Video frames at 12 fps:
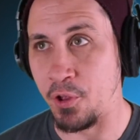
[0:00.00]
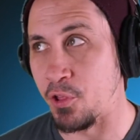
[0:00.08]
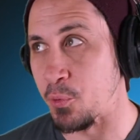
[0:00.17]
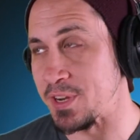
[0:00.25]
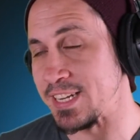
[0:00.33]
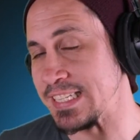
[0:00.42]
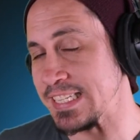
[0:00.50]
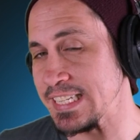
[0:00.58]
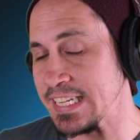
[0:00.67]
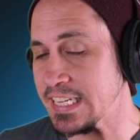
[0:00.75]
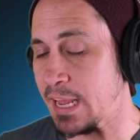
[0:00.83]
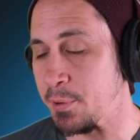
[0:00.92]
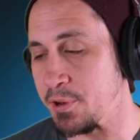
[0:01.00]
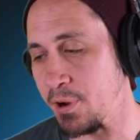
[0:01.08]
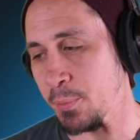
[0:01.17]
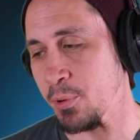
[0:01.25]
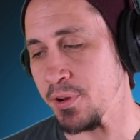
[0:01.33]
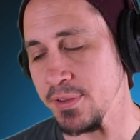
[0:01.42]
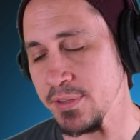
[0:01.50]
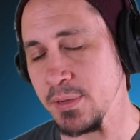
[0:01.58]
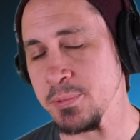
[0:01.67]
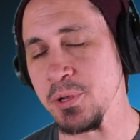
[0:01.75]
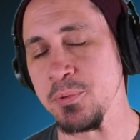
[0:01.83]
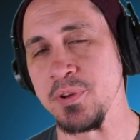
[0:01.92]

Although we didn't see Damian Darkblood in this episode,